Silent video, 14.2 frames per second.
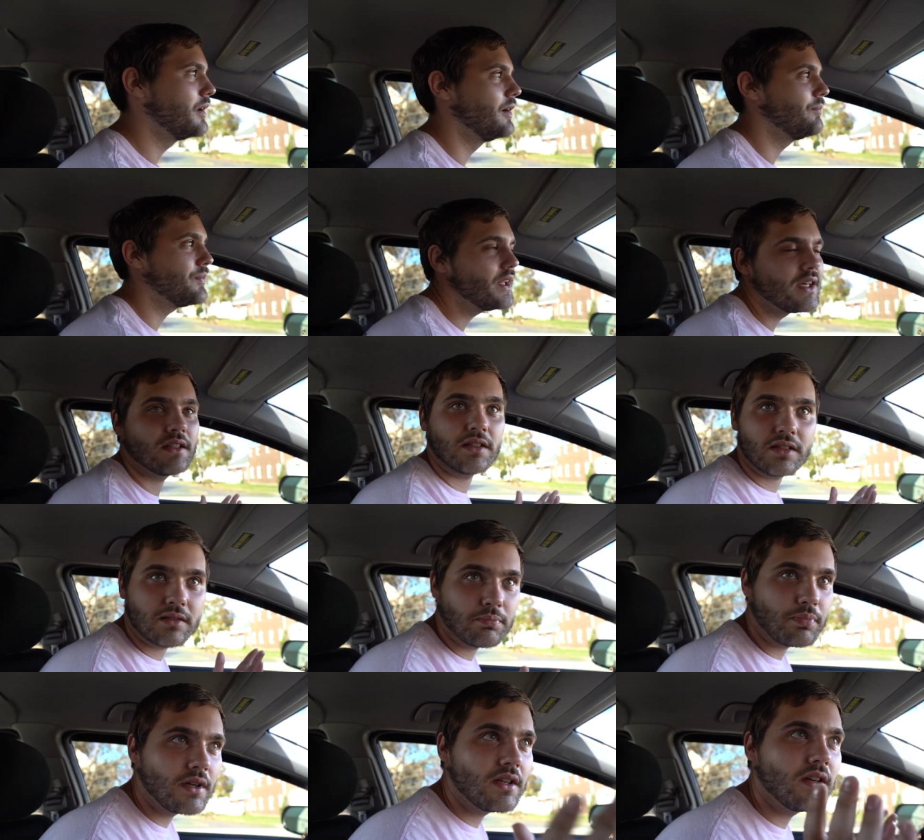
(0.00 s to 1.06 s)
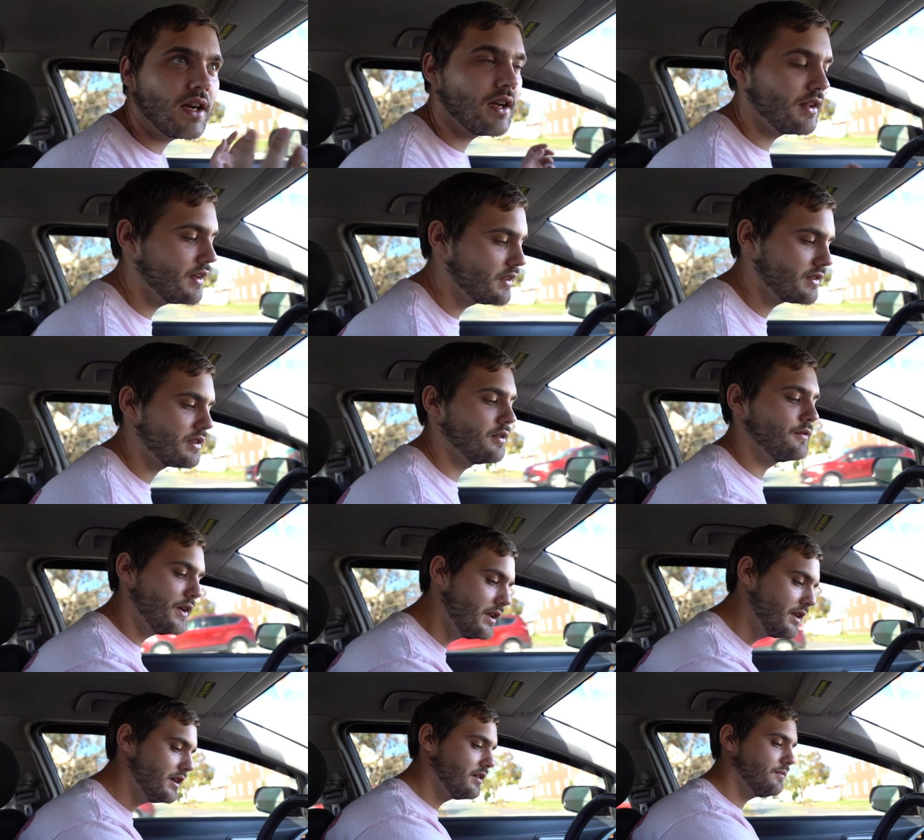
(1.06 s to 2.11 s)
but hey, this is pretty good. This is
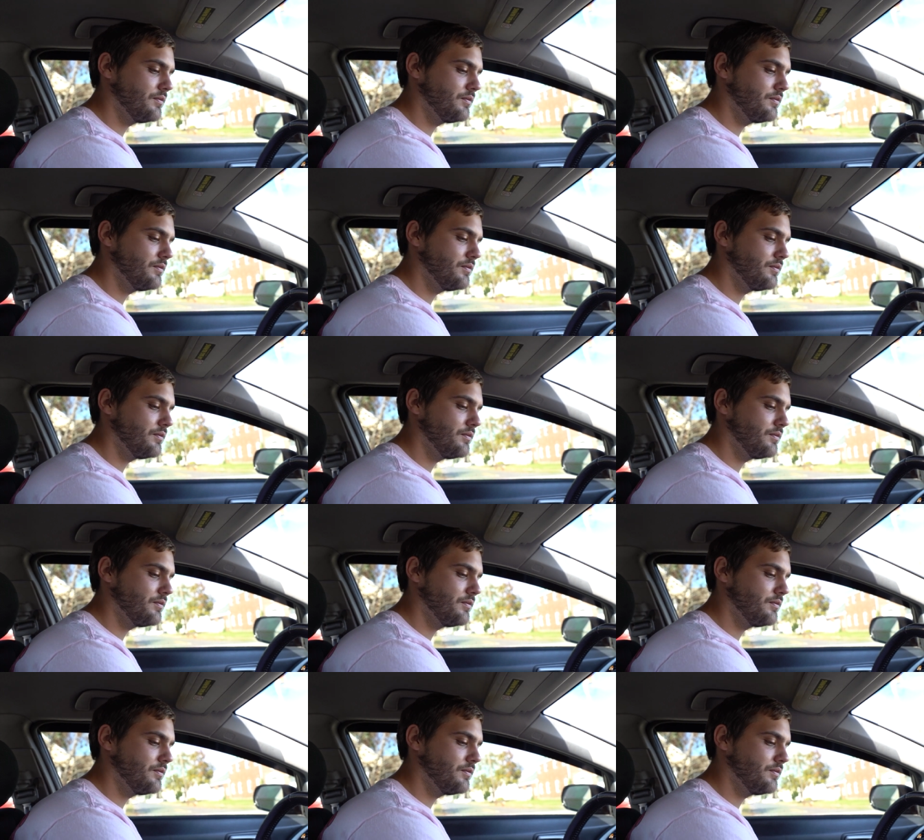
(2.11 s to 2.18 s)
convenient.